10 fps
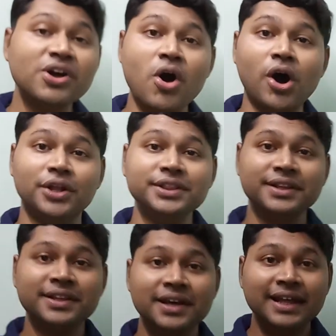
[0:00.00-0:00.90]
a
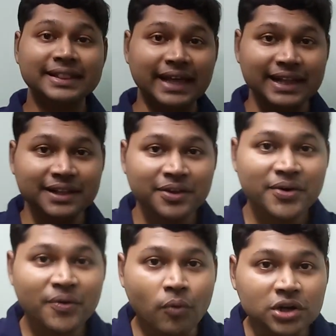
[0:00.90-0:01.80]
horn, then
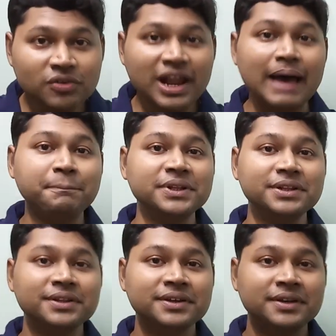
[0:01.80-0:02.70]
what will
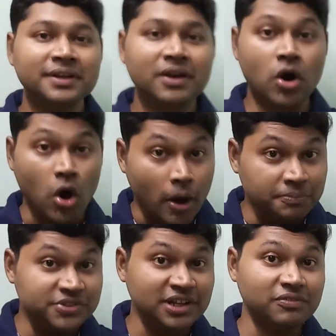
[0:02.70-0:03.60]
happen?
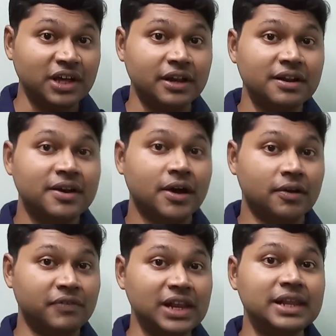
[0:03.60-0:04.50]
Observer
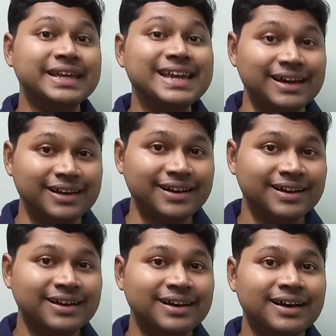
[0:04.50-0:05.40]
will hear
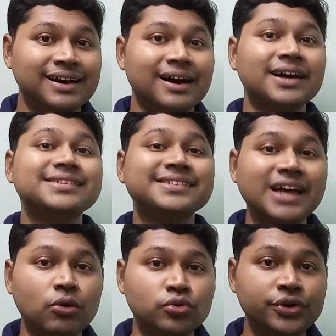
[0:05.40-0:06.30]
a
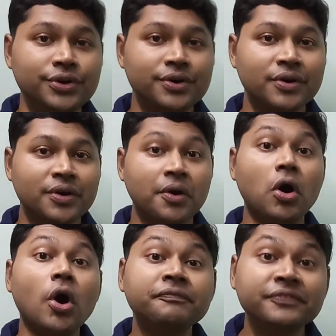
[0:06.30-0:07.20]
sound
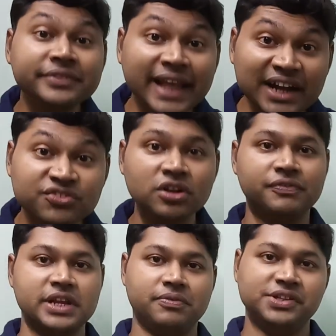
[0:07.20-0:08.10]
of natural
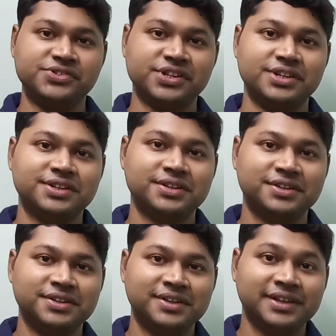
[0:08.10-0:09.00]
frequency.
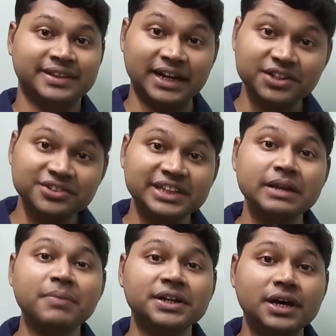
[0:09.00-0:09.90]
That is
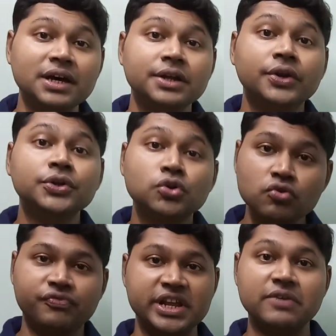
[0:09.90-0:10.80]
nothing but the
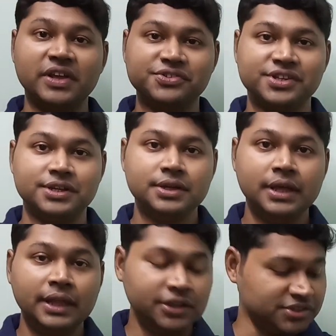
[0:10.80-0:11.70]
true frequency.
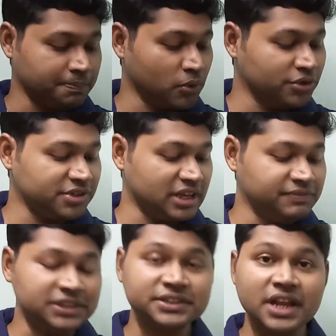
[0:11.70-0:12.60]
Now suppose if
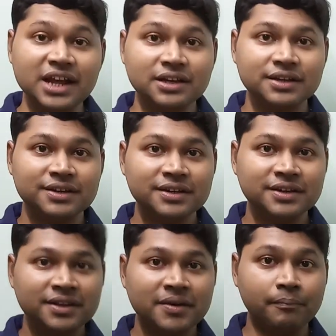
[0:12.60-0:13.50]
the truck
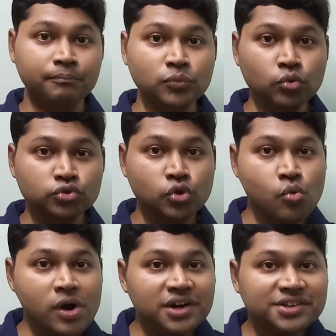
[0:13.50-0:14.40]
move
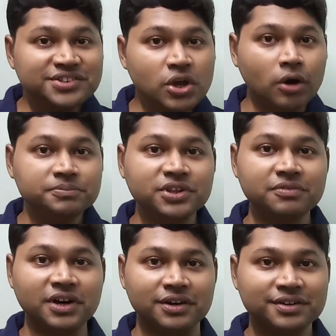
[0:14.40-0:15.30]
towards the
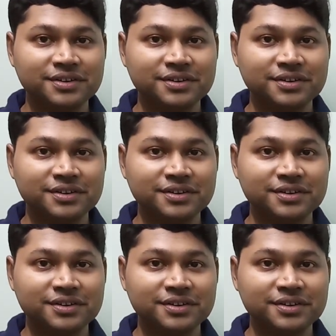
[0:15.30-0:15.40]
observer,